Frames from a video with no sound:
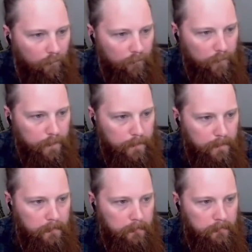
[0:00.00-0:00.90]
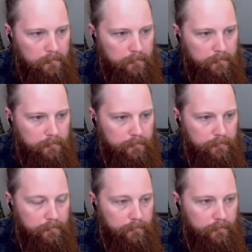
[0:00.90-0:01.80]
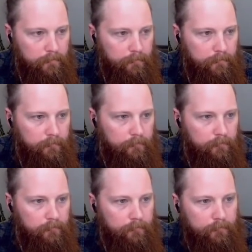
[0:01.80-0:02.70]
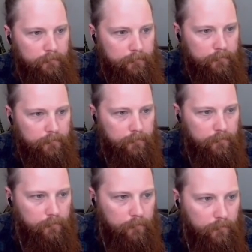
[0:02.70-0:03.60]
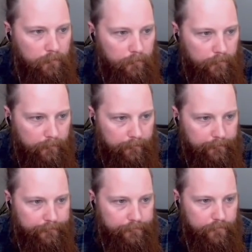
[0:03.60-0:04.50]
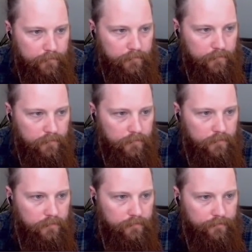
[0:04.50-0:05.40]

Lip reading: [no speech]